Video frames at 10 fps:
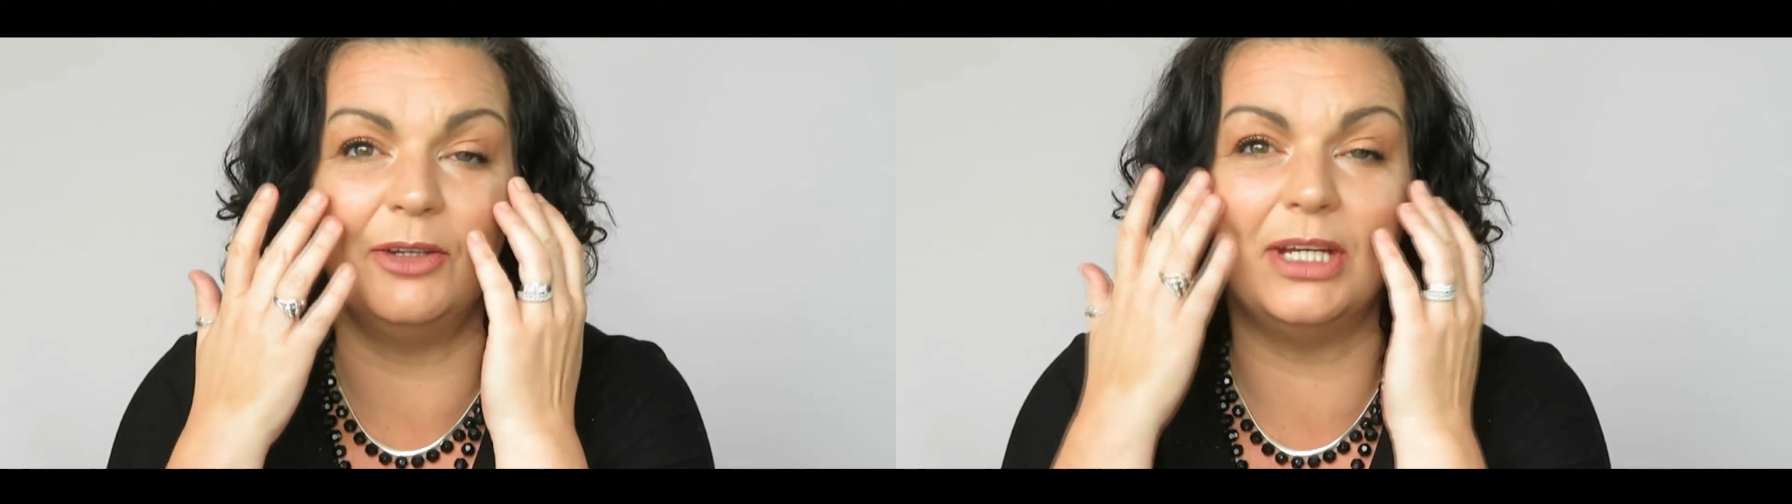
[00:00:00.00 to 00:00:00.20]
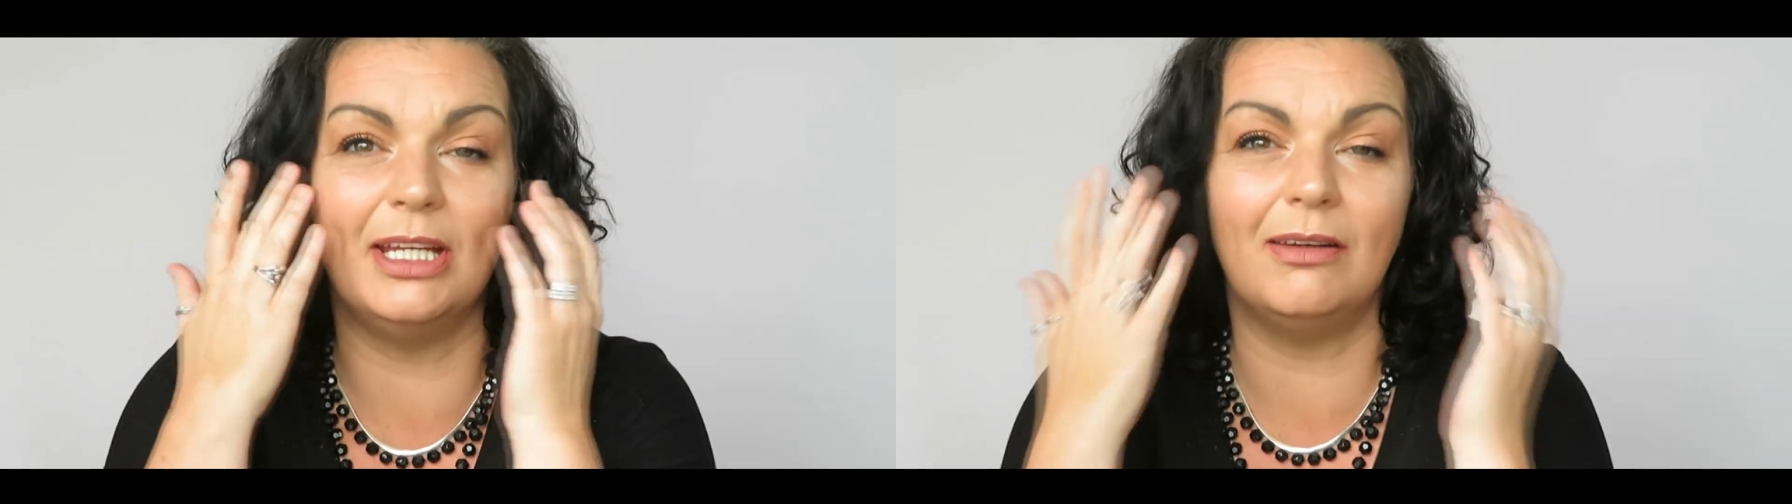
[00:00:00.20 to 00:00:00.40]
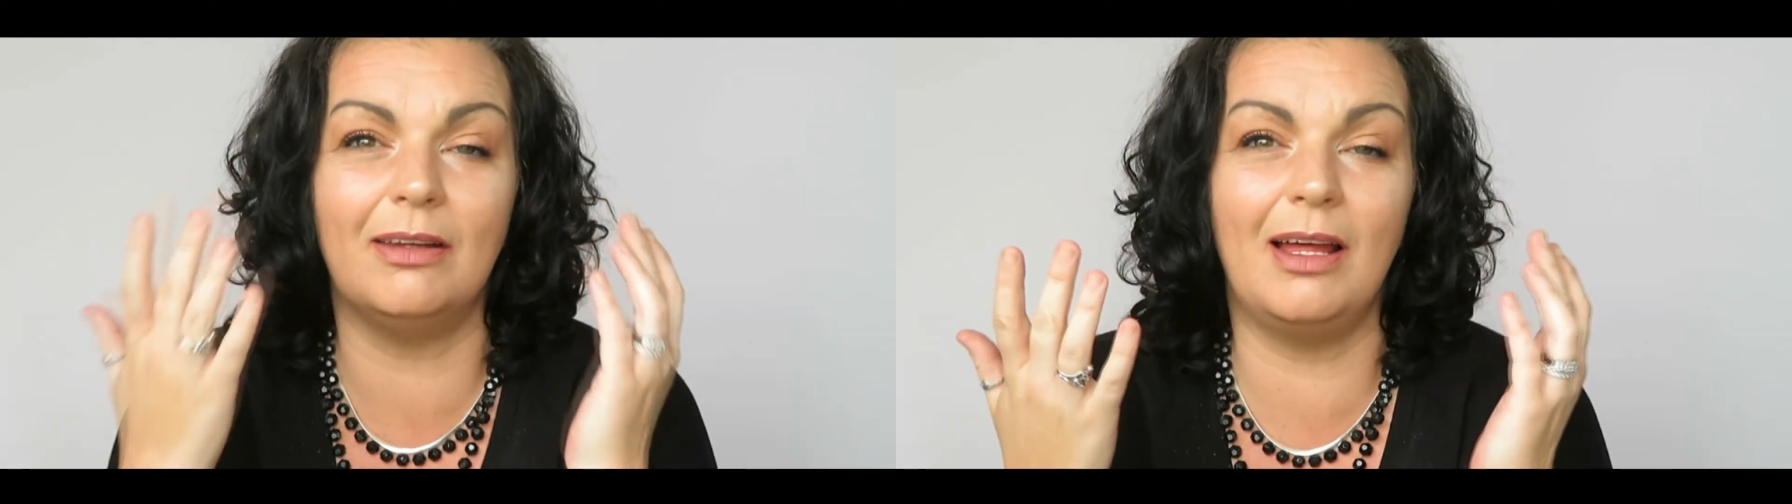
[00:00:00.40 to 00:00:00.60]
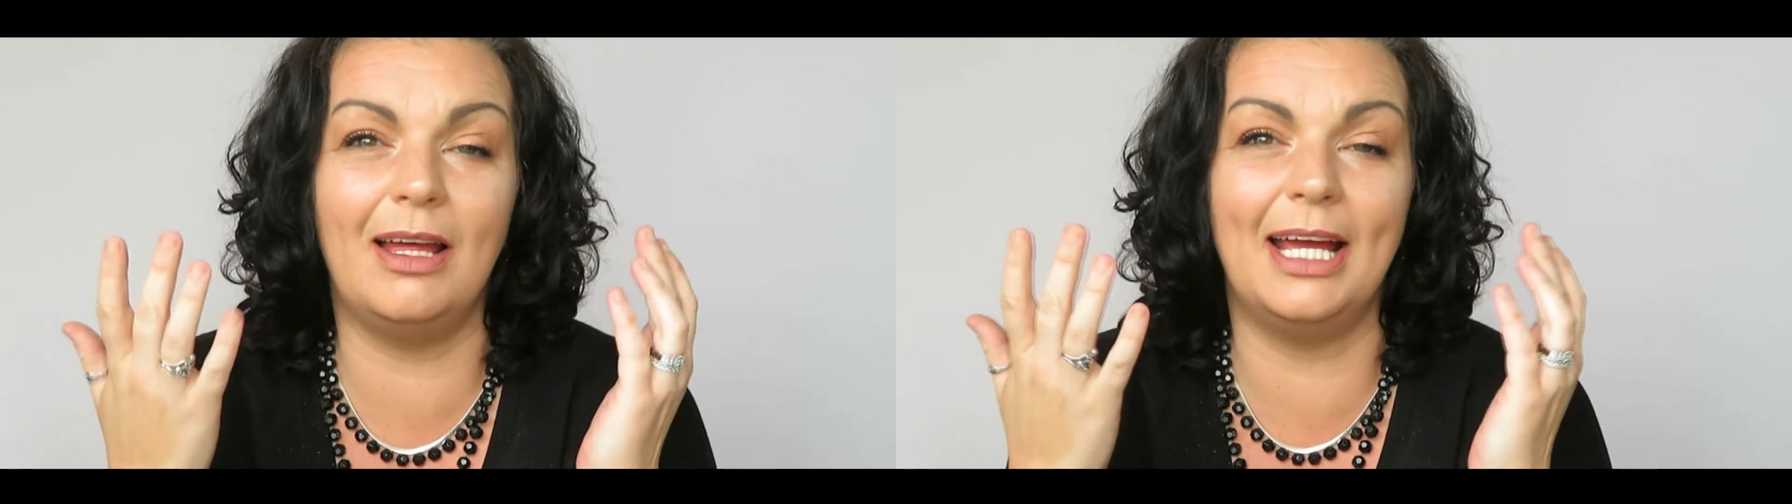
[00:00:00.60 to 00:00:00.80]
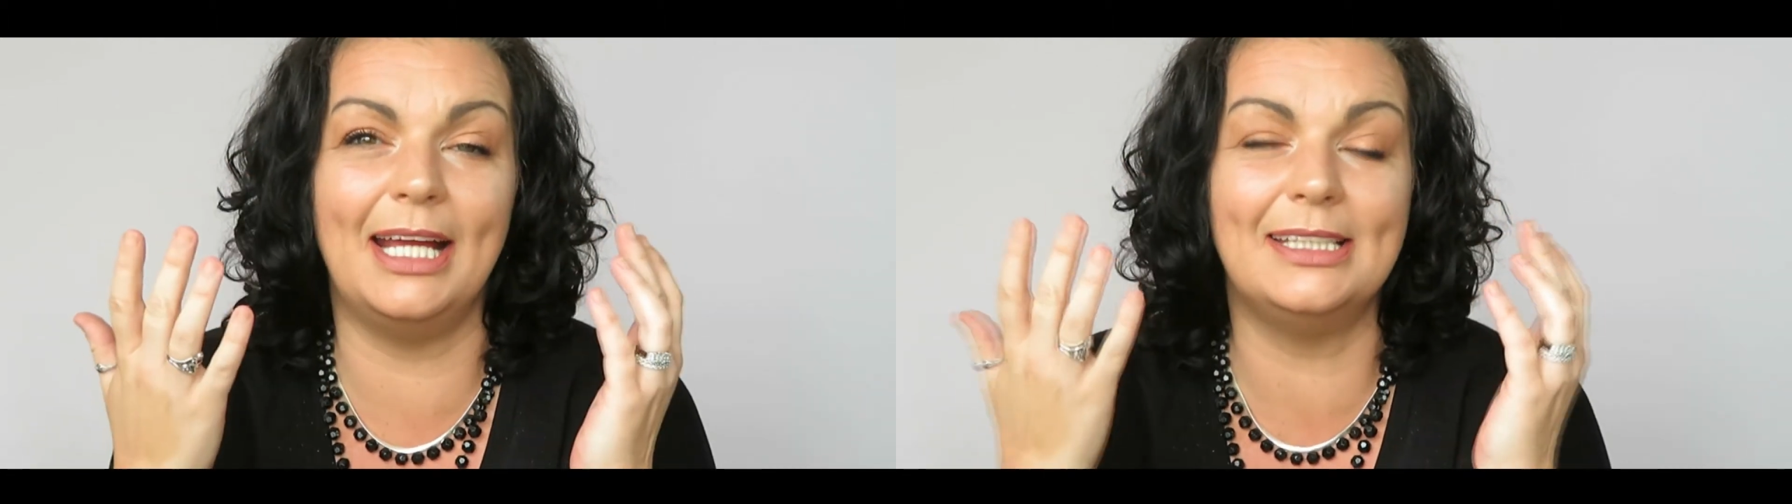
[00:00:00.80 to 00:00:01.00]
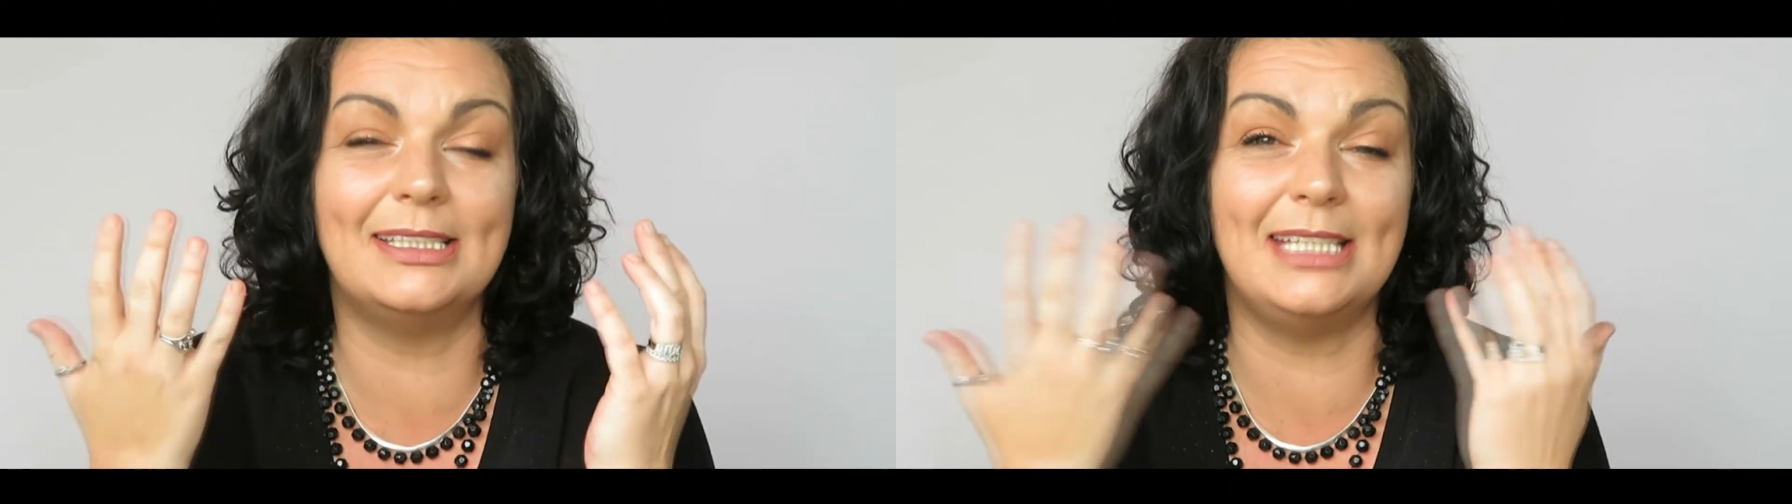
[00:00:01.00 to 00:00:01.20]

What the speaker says: you get lines,